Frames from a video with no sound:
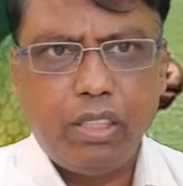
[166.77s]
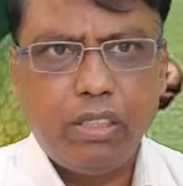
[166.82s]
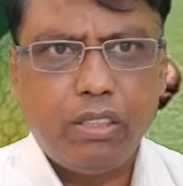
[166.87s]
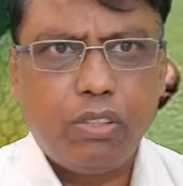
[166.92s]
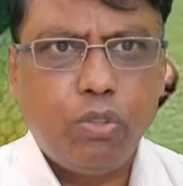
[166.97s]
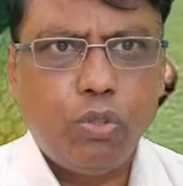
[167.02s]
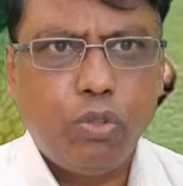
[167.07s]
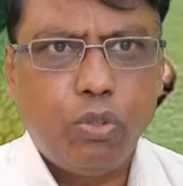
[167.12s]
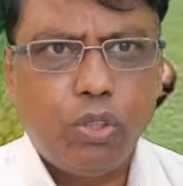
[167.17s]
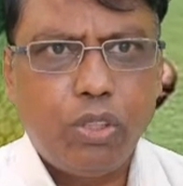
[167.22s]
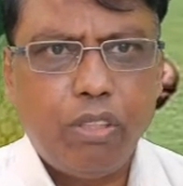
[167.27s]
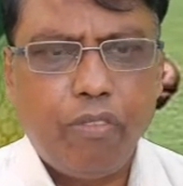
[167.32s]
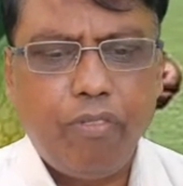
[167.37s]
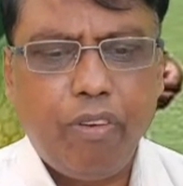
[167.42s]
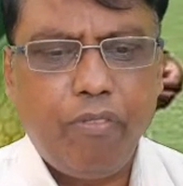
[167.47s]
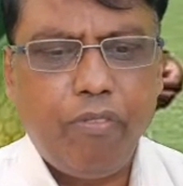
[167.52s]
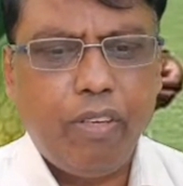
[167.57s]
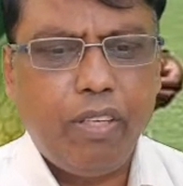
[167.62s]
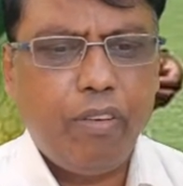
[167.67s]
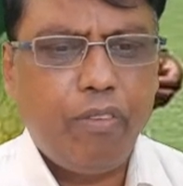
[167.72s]
since
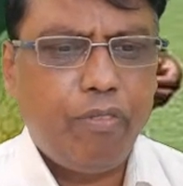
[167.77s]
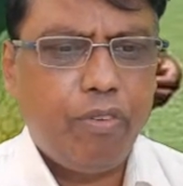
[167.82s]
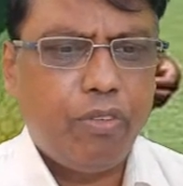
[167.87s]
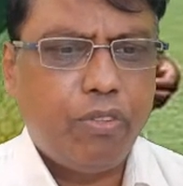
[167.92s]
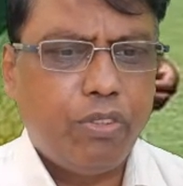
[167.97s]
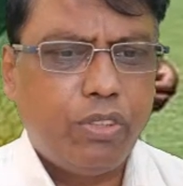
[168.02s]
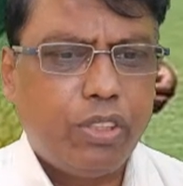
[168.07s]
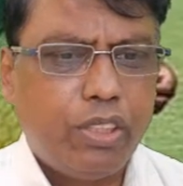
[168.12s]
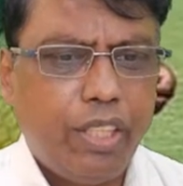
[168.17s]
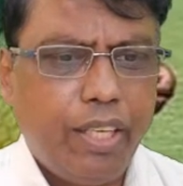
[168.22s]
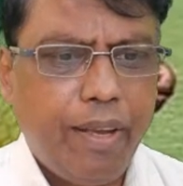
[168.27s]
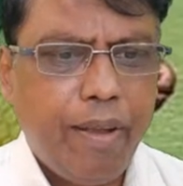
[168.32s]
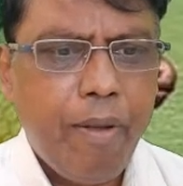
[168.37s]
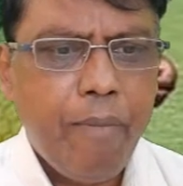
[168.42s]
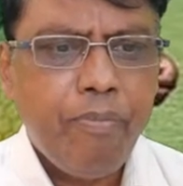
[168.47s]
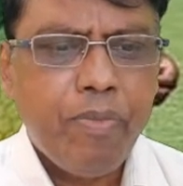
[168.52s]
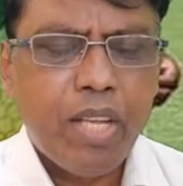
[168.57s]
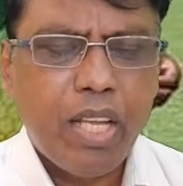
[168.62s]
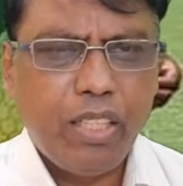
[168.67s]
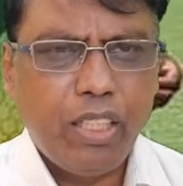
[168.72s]
2015, if you could see.
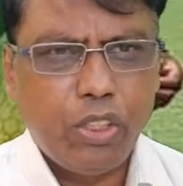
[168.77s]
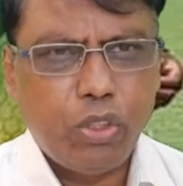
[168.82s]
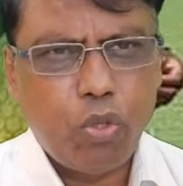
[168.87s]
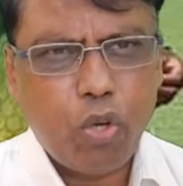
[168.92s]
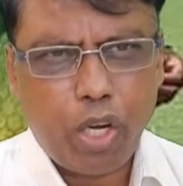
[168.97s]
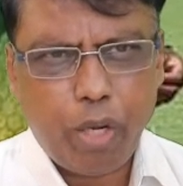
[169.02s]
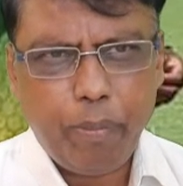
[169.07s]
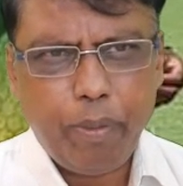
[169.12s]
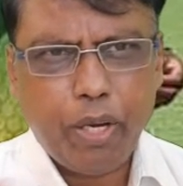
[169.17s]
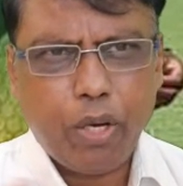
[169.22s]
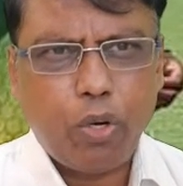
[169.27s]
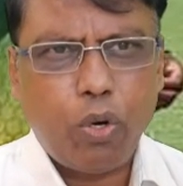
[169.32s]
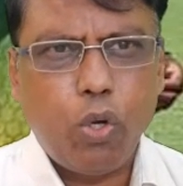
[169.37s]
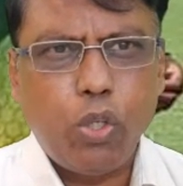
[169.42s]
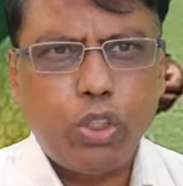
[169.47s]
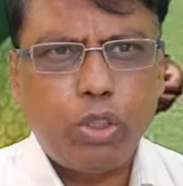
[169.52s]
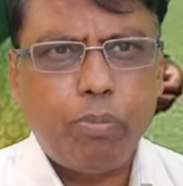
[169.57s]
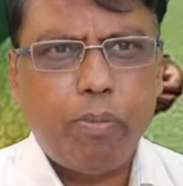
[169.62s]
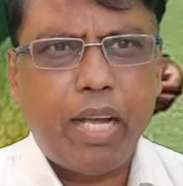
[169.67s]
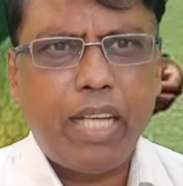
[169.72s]
This is going to be a
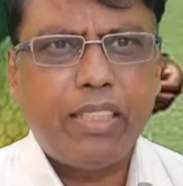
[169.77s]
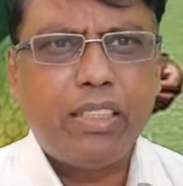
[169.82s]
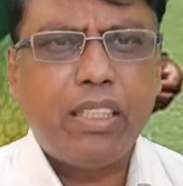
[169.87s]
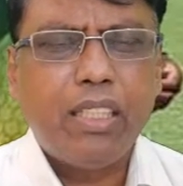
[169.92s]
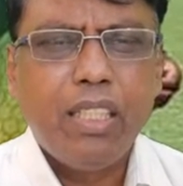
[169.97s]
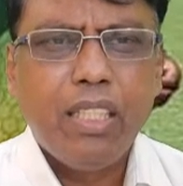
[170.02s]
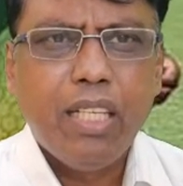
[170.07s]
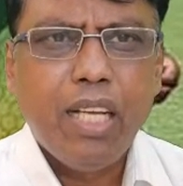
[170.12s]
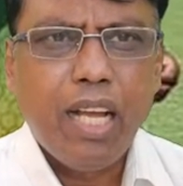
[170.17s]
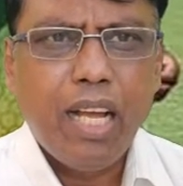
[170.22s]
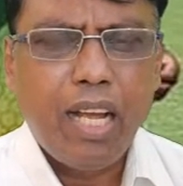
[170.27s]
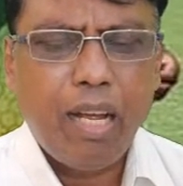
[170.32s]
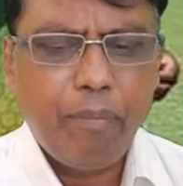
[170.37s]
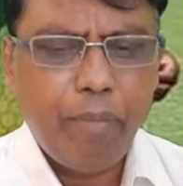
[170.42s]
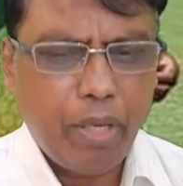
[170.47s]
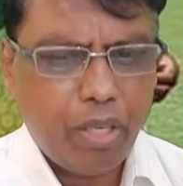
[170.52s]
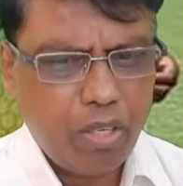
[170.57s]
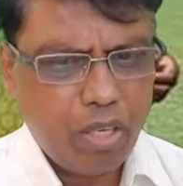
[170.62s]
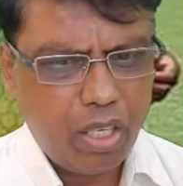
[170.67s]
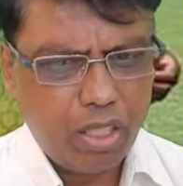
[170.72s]
close match
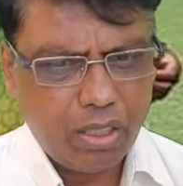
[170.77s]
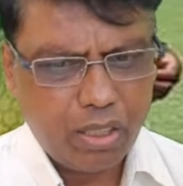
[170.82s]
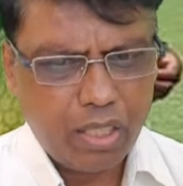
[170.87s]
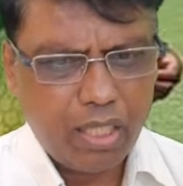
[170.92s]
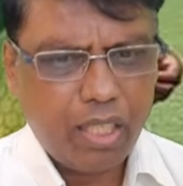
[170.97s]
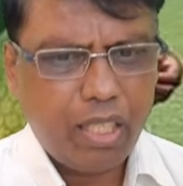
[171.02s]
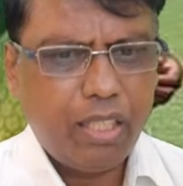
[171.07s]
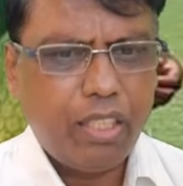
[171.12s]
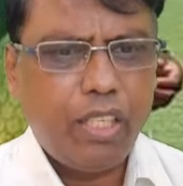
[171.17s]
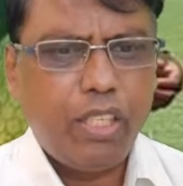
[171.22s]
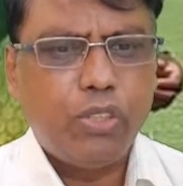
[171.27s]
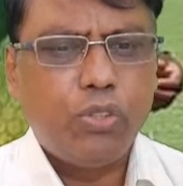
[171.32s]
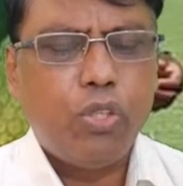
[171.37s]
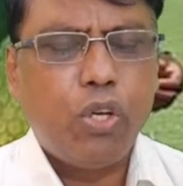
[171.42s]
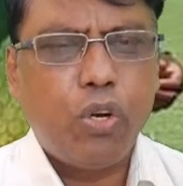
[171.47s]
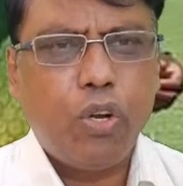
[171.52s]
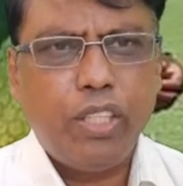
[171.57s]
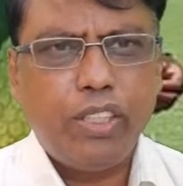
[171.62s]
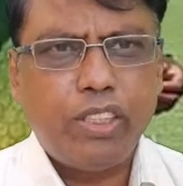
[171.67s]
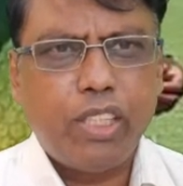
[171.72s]
because there is
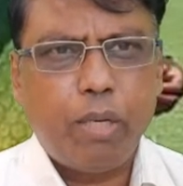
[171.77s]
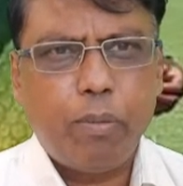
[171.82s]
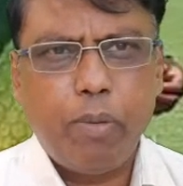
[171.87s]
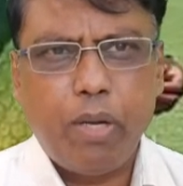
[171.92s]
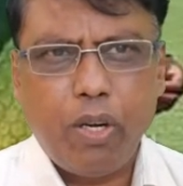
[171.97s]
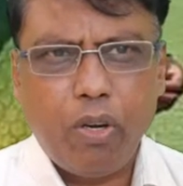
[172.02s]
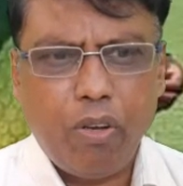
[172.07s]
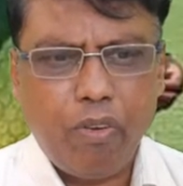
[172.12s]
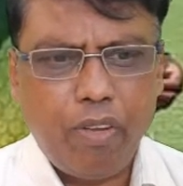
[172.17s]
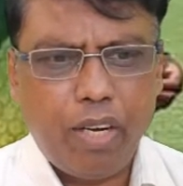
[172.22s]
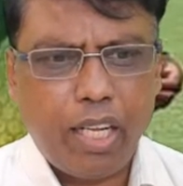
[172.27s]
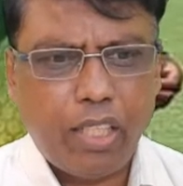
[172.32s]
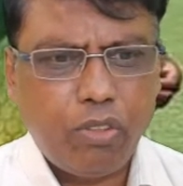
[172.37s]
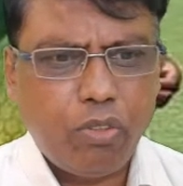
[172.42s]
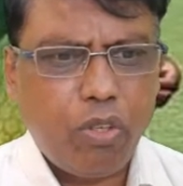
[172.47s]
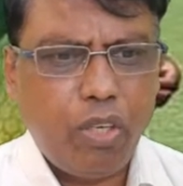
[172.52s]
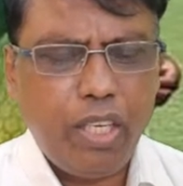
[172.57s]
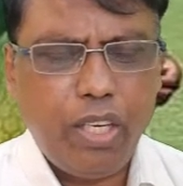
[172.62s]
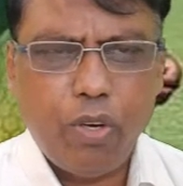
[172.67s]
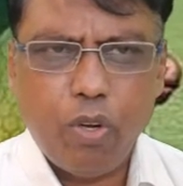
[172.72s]
no Rohit Sharma, no
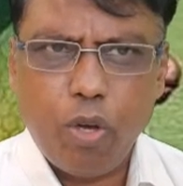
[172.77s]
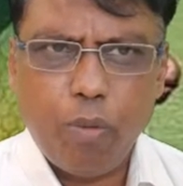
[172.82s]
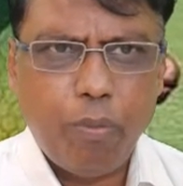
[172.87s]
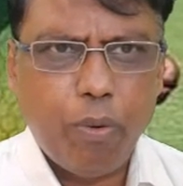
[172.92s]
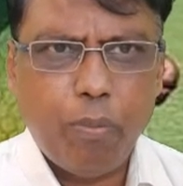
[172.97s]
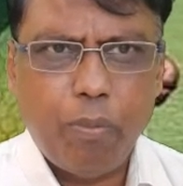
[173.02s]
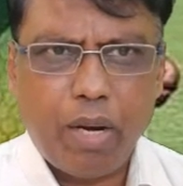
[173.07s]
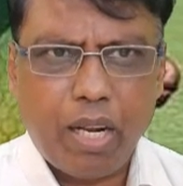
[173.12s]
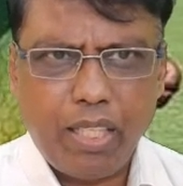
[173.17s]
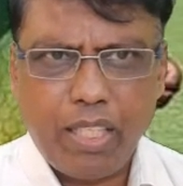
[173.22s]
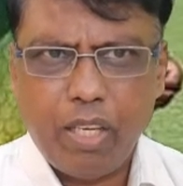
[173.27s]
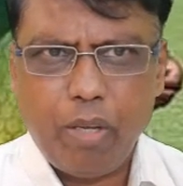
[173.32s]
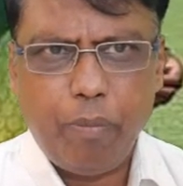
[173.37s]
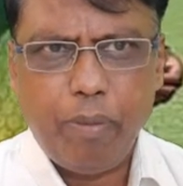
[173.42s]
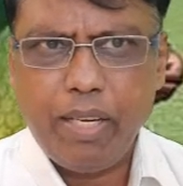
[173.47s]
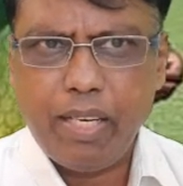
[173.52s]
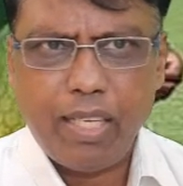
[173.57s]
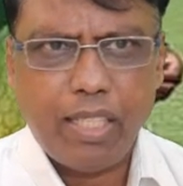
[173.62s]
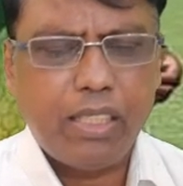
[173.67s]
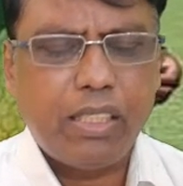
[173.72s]
Virat Kohli, no Bumrah. They
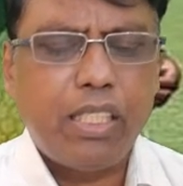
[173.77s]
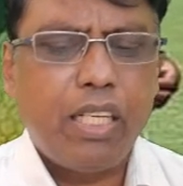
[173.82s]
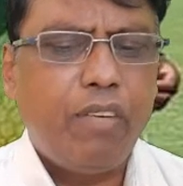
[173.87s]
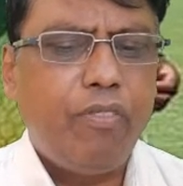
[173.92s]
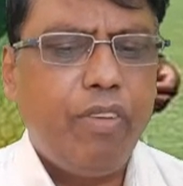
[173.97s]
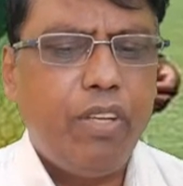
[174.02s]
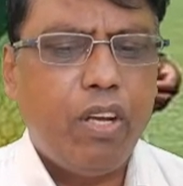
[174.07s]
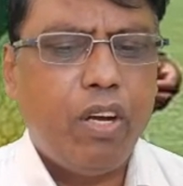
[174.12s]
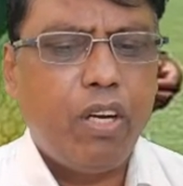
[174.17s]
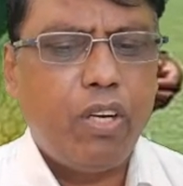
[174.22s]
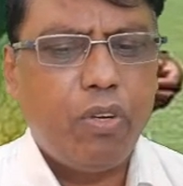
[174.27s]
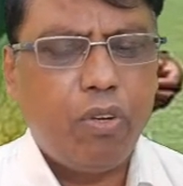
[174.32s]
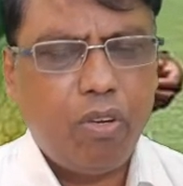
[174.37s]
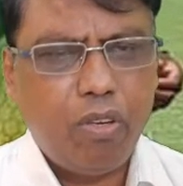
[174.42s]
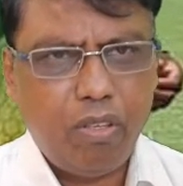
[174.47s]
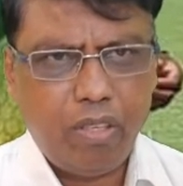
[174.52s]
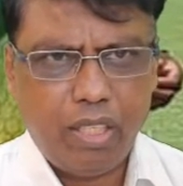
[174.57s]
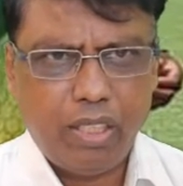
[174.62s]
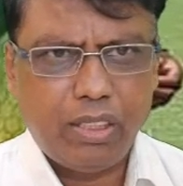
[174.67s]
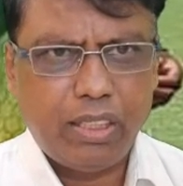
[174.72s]
have been rested, we all
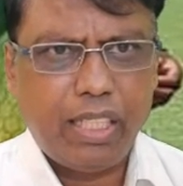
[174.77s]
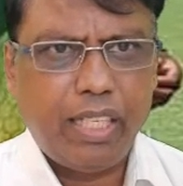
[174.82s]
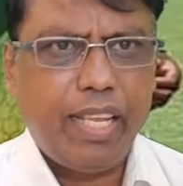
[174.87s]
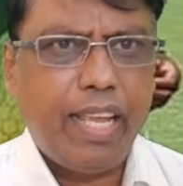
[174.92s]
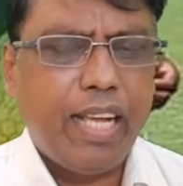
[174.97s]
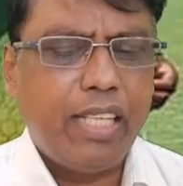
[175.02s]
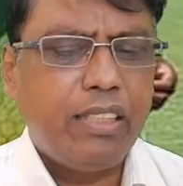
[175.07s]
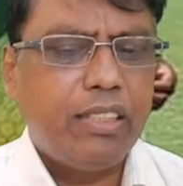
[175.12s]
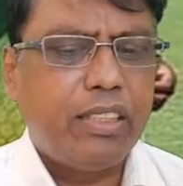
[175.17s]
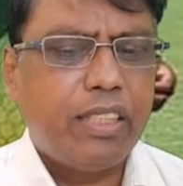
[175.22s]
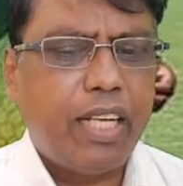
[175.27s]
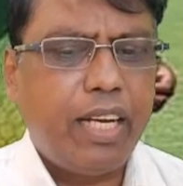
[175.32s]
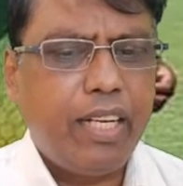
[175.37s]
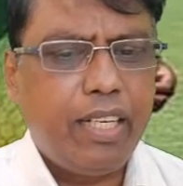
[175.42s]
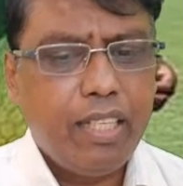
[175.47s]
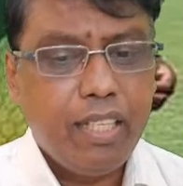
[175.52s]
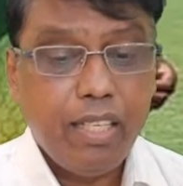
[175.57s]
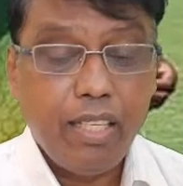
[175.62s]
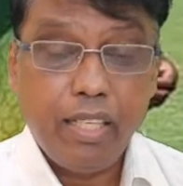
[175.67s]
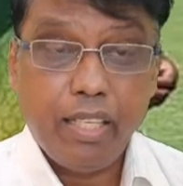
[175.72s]
know. It's a young
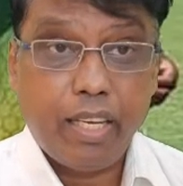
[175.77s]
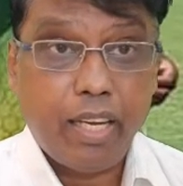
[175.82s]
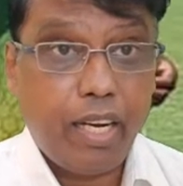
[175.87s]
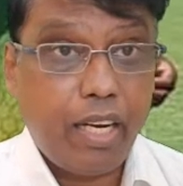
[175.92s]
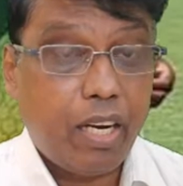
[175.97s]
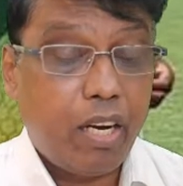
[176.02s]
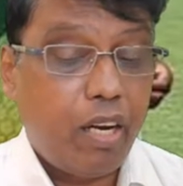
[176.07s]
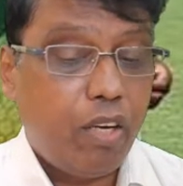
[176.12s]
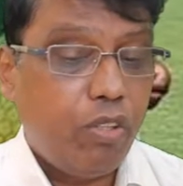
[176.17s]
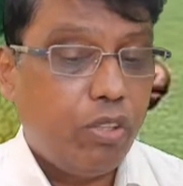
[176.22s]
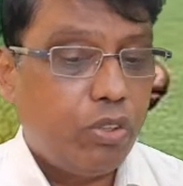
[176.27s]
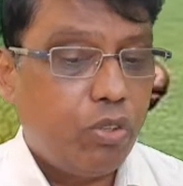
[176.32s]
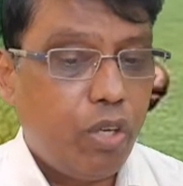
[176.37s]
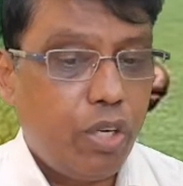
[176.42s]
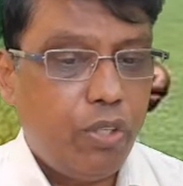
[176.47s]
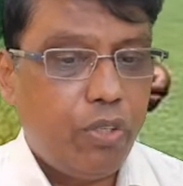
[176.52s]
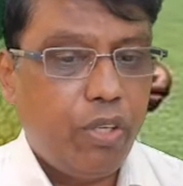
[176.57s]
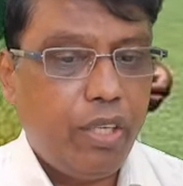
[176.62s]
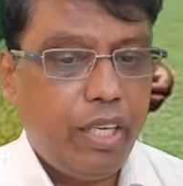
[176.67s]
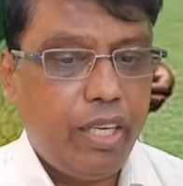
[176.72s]
side. KL Rahul is
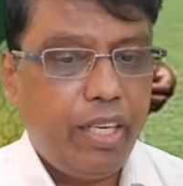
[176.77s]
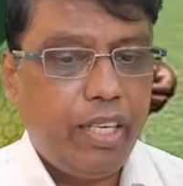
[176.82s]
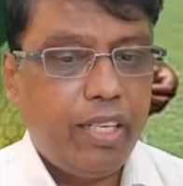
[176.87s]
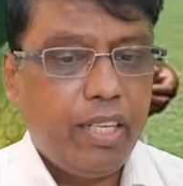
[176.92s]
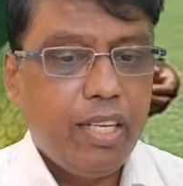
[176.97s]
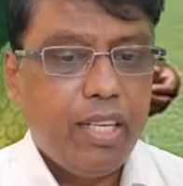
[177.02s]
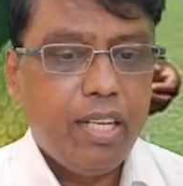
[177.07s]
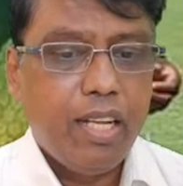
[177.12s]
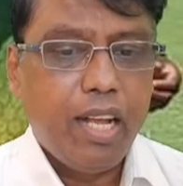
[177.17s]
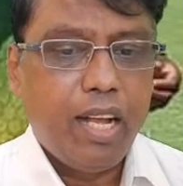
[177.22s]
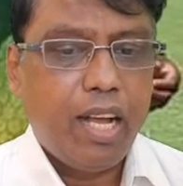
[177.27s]
going to lead.